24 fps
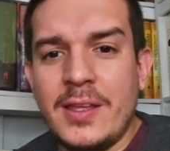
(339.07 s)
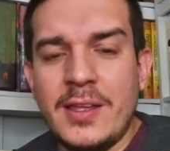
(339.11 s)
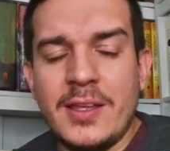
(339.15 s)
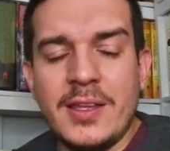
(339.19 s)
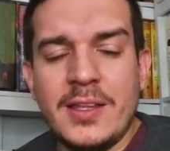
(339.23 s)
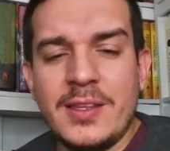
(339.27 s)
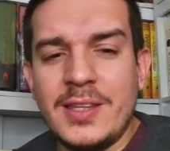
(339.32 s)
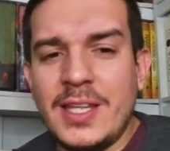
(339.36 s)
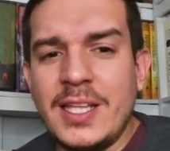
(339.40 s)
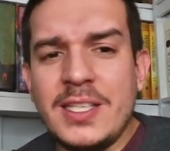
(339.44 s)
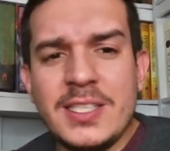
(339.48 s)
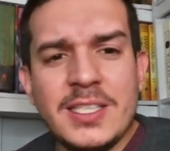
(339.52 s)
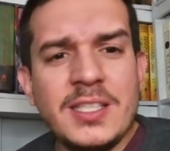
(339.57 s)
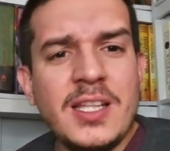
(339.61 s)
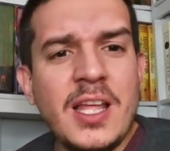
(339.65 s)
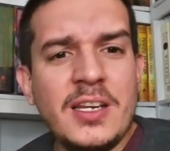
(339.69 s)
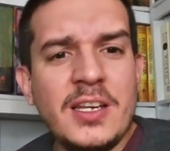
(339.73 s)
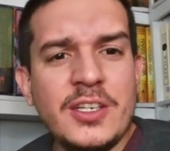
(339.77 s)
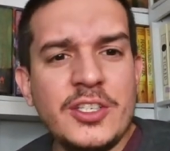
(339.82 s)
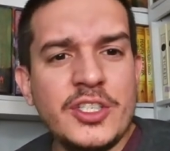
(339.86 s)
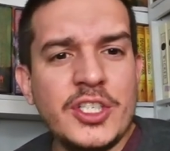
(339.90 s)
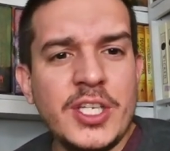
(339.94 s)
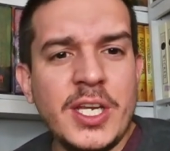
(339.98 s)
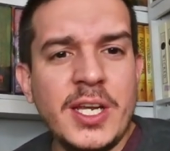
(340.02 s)
That's a lot of
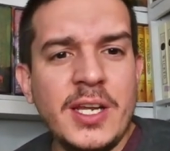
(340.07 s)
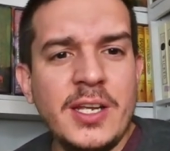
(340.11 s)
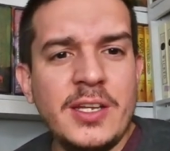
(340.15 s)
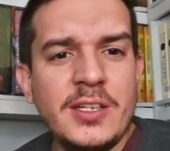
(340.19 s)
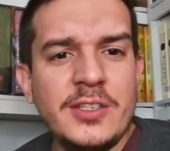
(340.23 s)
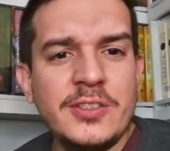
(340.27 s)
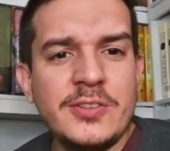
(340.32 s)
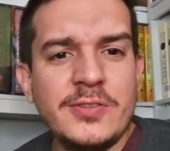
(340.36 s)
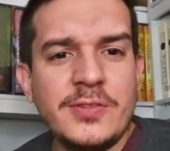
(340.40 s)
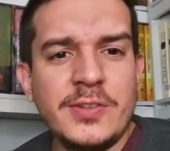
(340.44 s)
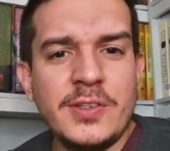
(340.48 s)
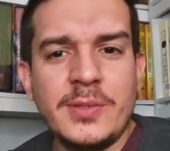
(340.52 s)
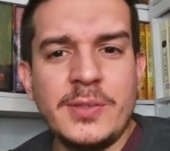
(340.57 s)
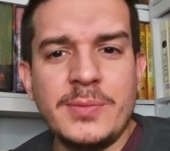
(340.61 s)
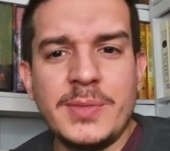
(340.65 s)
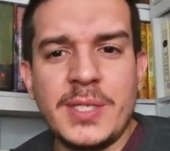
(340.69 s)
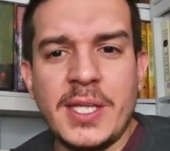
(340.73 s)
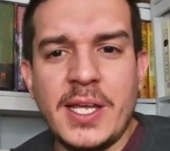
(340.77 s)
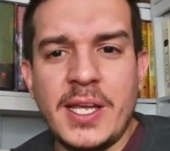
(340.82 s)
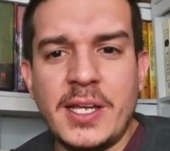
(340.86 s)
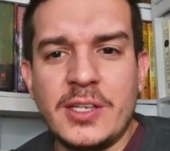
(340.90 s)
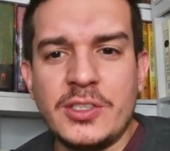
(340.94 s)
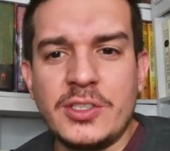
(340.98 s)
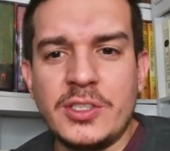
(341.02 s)
change for them to
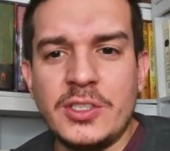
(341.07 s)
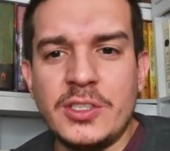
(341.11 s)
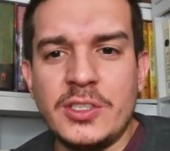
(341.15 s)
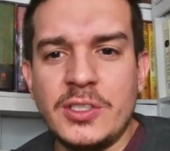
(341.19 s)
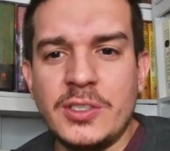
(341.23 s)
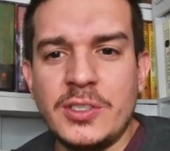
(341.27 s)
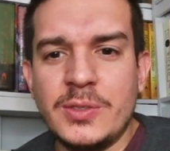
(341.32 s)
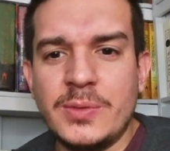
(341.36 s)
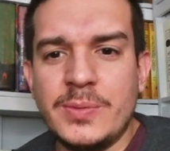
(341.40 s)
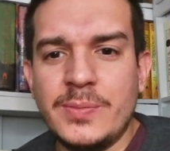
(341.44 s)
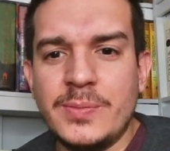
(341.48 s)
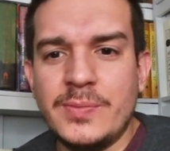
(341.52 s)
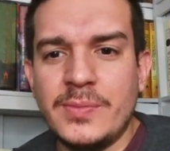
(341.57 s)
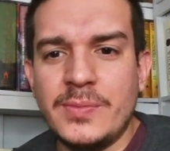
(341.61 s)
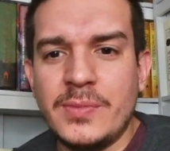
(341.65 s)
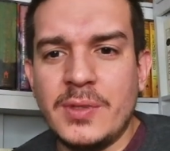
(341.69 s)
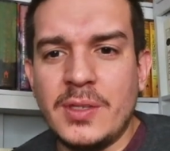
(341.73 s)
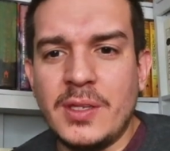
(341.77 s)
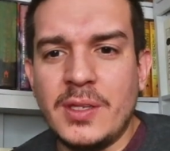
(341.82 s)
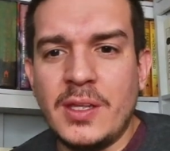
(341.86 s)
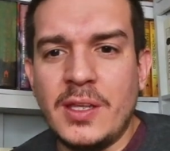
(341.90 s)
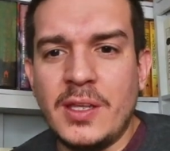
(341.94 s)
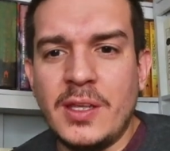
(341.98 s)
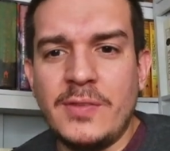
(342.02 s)
actually do.
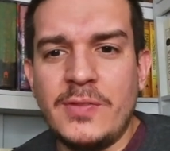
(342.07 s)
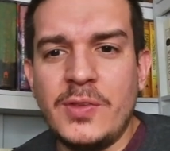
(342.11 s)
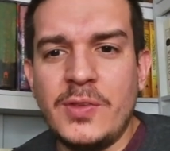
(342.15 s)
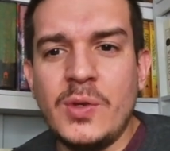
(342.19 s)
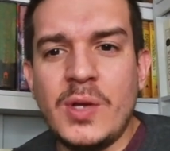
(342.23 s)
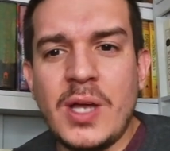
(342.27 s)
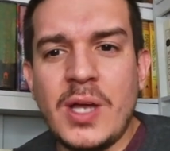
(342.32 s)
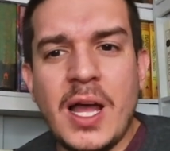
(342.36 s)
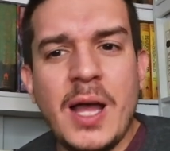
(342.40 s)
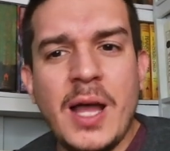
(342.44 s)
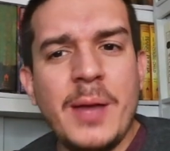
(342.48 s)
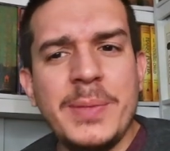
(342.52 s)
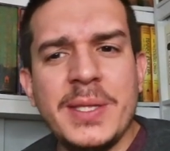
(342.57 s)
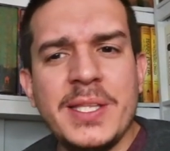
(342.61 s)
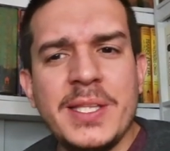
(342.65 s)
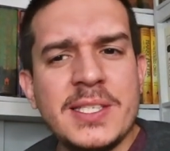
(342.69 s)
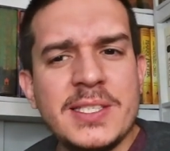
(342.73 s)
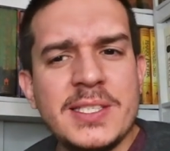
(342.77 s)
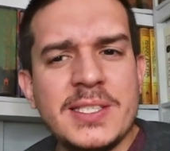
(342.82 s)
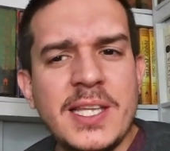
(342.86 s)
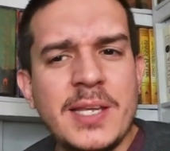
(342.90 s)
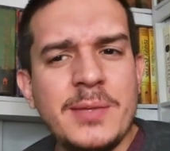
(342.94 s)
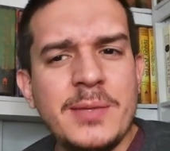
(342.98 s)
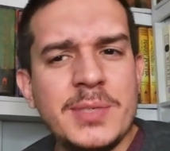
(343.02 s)
If you copy the
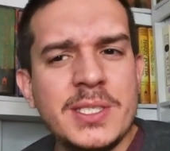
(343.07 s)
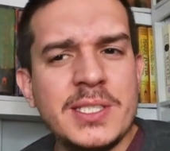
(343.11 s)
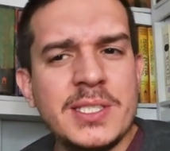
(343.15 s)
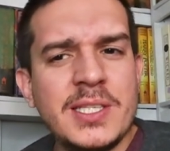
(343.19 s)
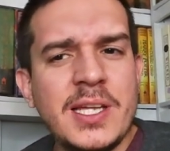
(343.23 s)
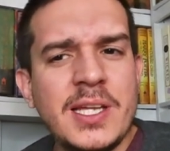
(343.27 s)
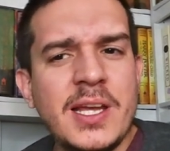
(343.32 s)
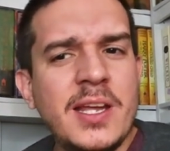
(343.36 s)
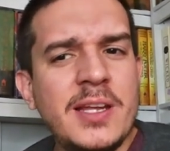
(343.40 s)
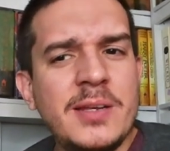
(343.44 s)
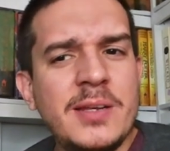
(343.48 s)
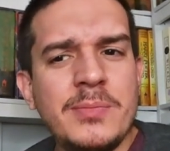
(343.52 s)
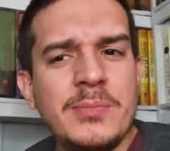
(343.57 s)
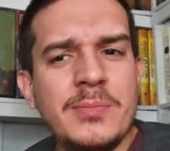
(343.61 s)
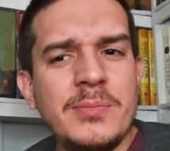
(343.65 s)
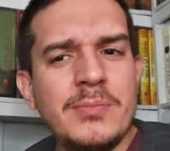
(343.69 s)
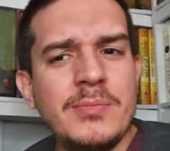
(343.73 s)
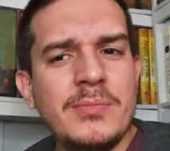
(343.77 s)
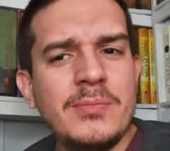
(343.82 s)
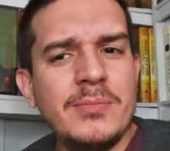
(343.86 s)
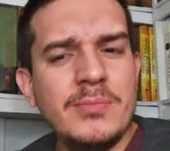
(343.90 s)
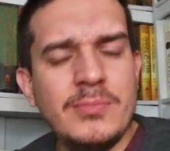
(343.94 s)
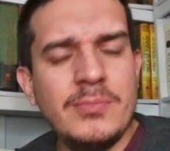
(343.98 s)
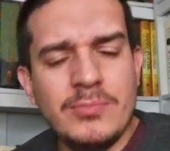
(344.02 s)
same design,
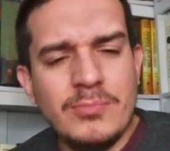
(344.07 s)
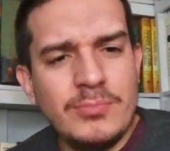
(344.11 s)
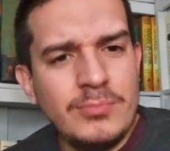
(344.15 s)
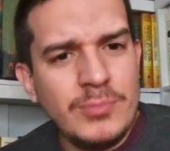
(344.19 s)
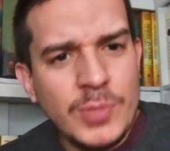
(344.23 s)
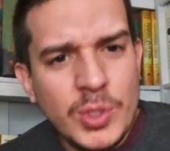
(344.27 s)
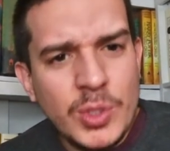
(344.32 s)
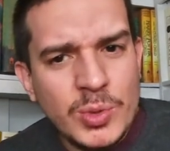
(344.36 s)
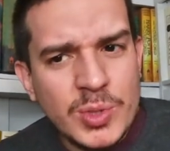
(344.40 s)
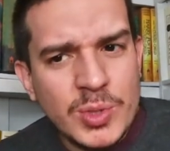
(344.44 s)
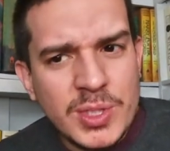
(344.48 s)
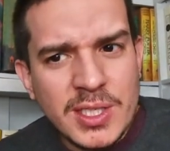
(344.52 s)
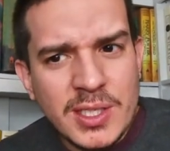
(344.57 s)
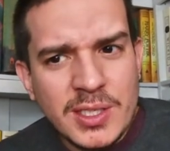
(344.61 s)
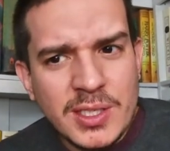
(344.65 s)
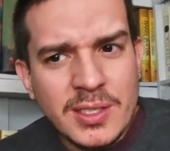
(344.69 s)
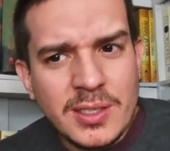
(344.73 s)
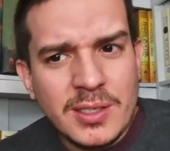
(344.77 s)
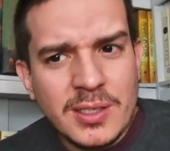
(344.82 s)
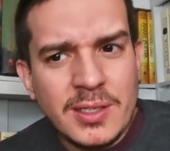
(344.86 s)
music,